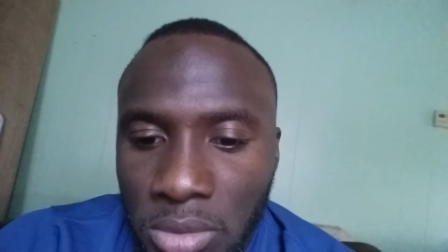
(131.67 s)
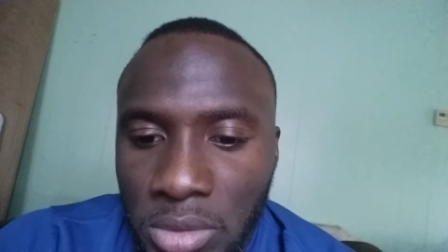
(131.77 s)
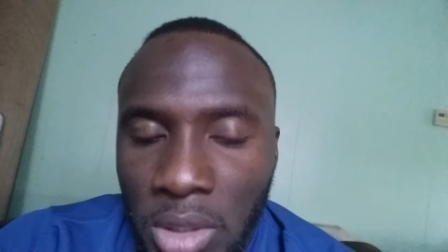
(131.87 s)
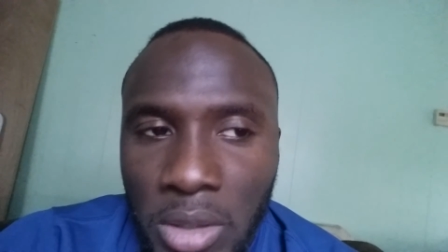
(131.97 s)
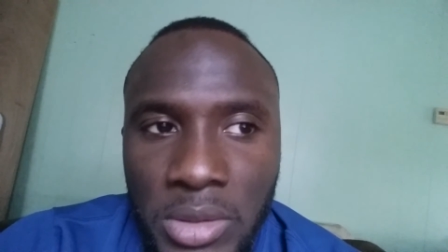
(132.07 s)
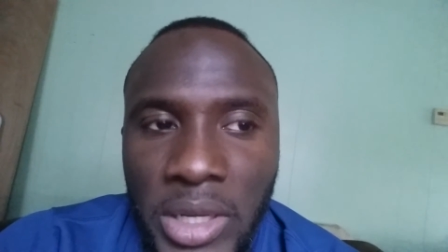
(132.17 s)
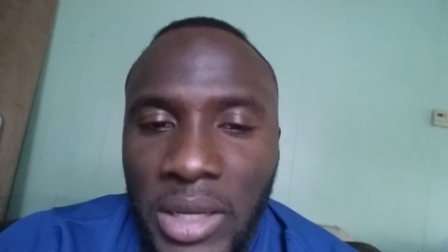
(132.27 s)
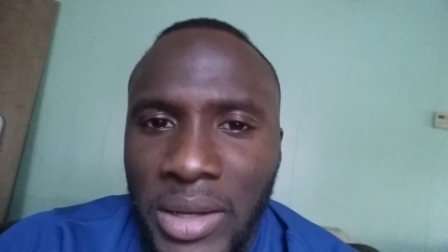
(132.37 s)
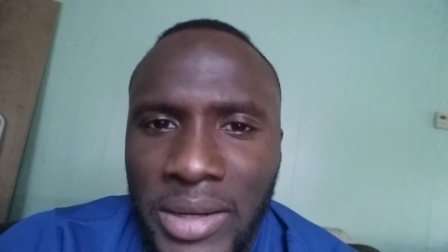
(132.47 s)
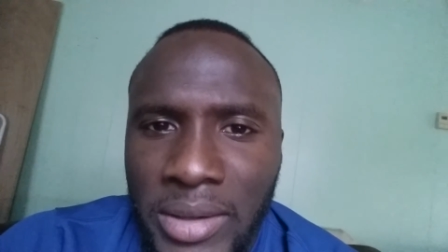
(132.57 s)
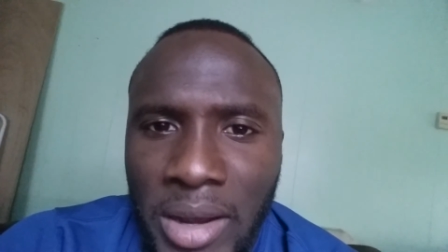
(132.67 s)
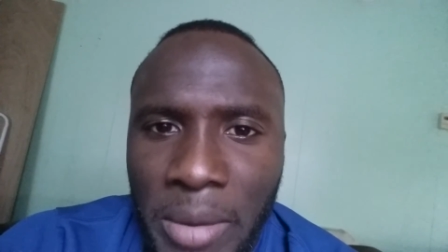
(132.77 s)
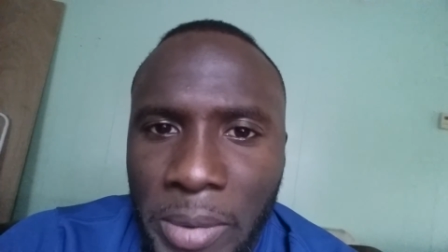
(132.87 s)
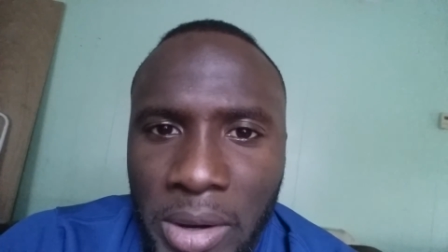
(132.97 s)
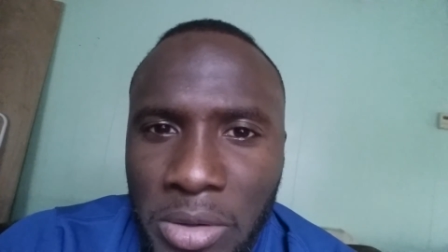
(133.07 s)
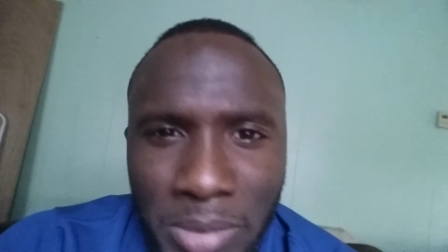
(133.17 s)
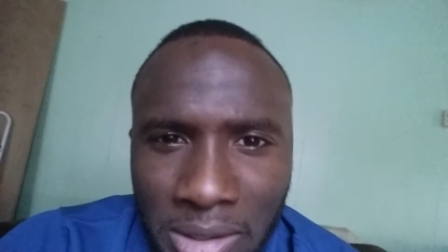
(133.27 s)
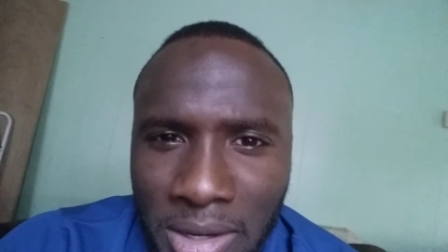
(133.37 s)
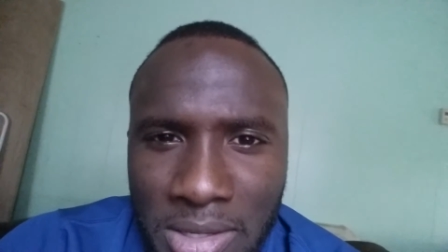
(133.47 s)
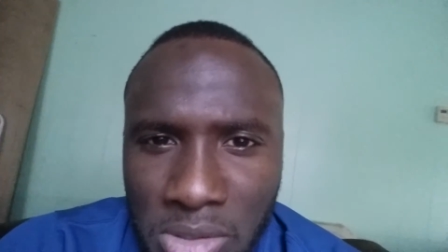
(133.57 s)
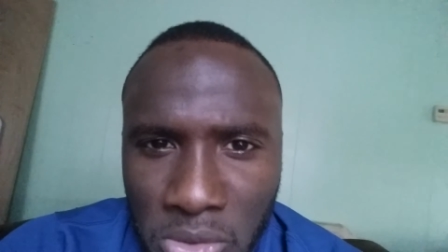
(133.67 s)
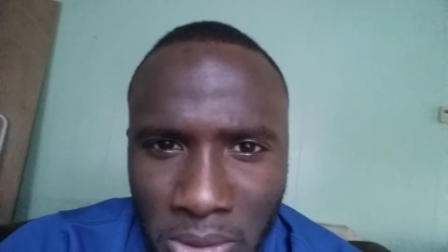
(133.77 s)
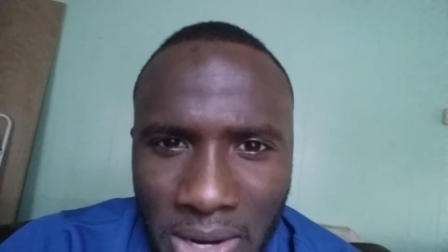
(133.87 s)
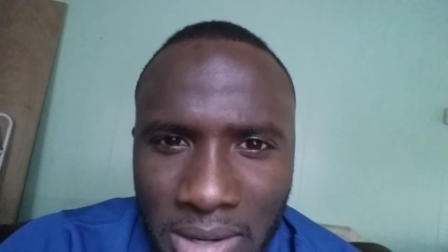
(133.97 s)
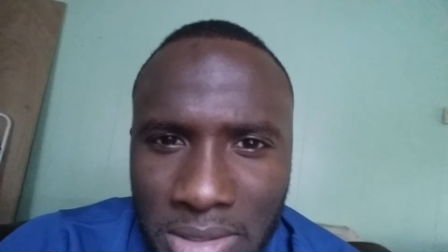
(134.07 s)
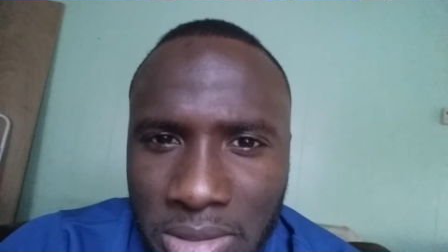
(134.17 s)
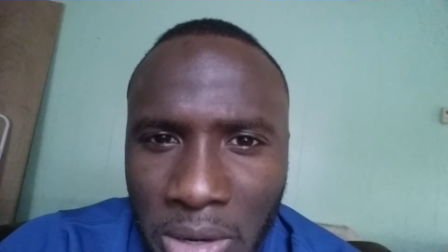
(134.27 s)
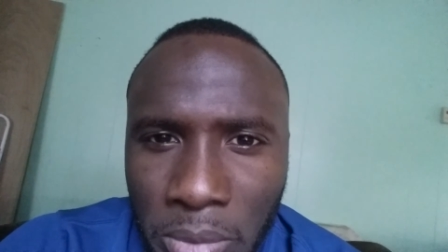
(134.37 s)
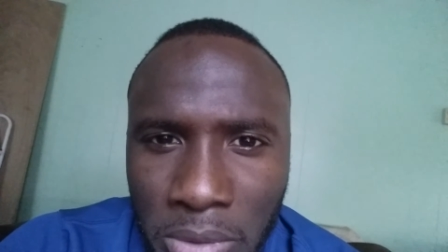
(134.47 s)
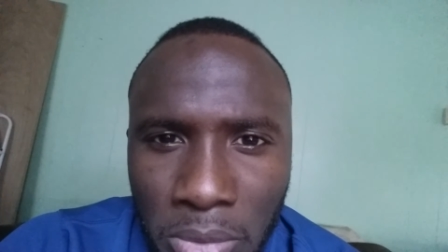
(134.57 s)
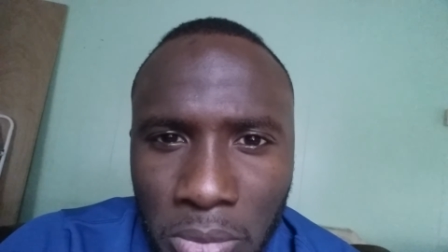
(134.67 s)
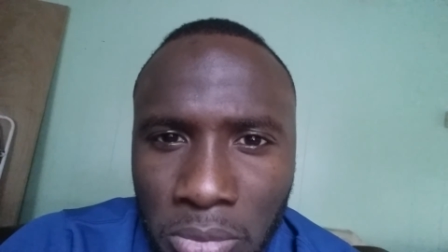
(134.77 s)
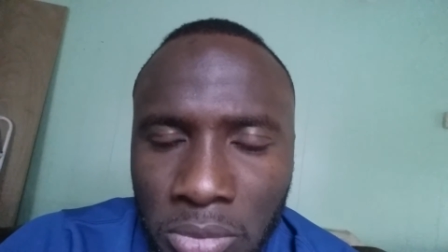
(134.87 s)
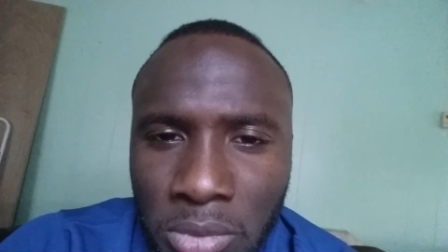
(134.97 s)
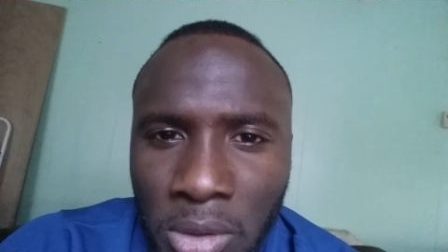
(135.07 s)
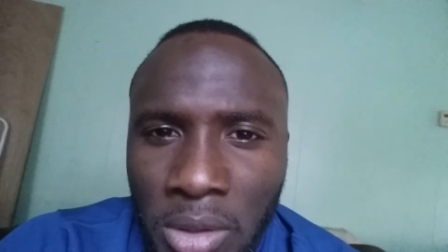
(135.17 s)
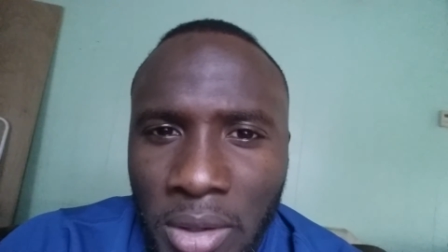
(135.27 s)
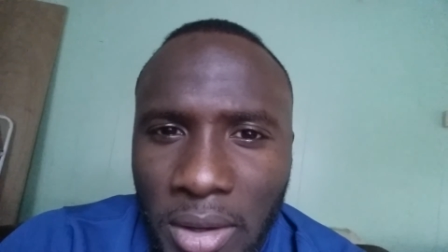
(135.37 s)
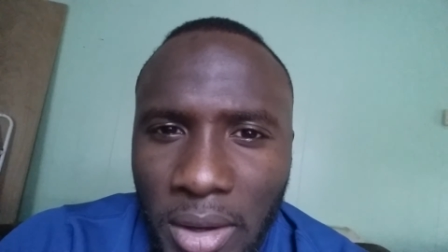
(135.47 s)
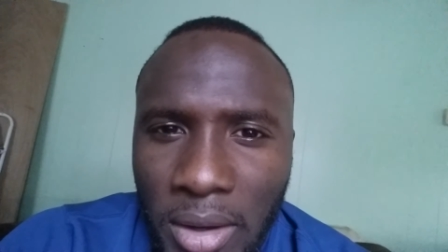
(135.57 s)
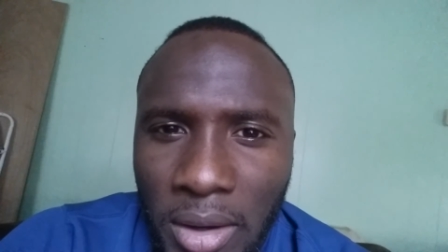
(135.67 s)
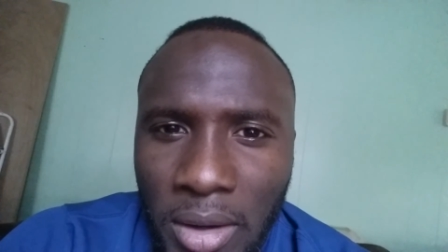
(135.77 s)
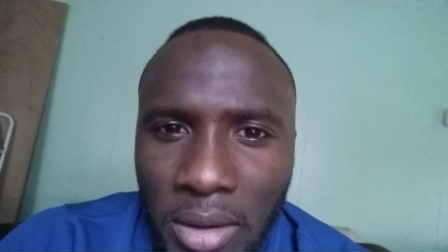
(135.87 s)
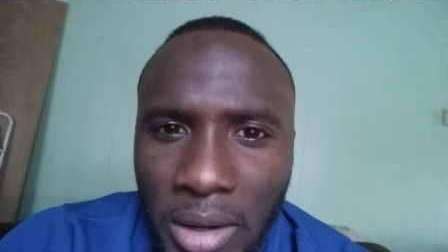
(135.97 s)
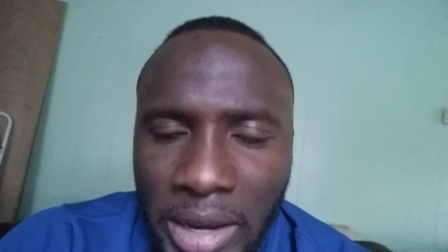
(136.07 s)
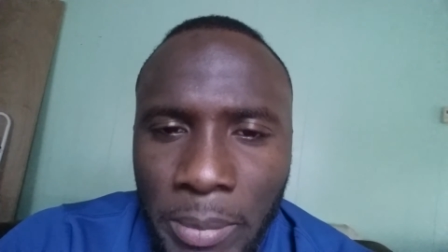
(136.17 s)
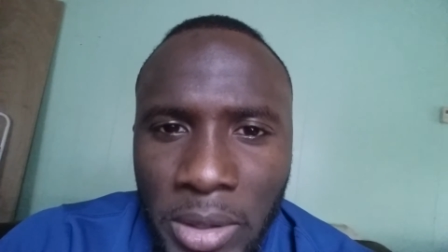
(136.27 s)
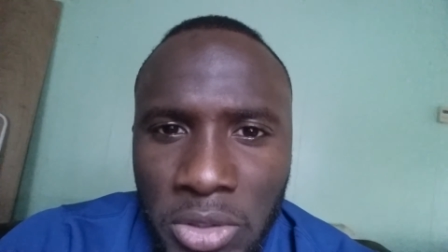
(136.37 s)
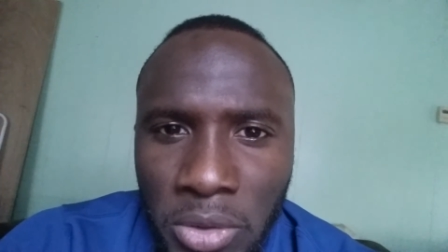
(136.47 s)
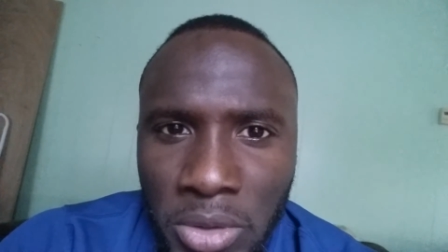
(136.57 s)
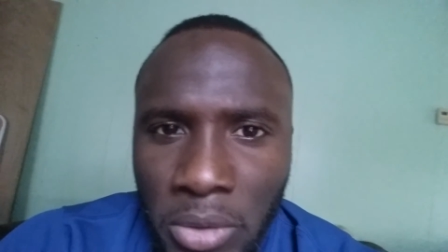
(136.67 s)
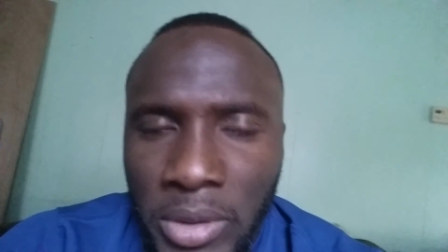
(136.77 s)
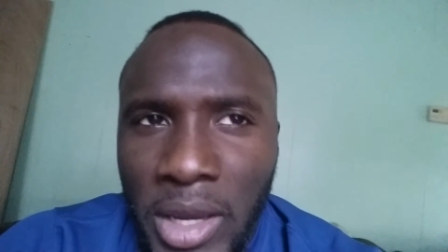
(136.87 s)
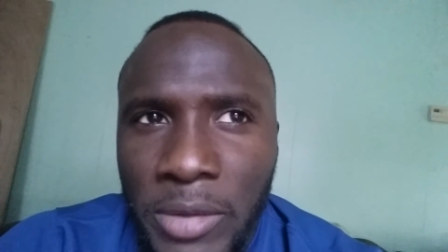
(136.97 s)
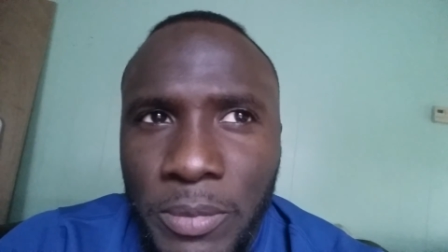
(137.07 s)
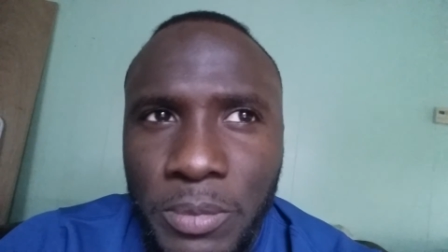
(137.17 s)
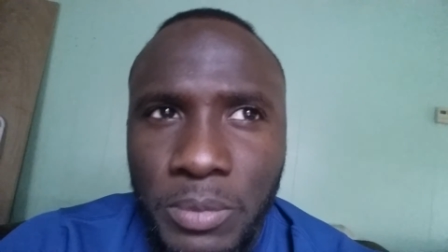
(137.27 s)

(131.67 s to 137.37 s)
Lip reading: So I was thinking nah, man, you my cousin, so I gotta stay with you, and I gotta make sure you're okay."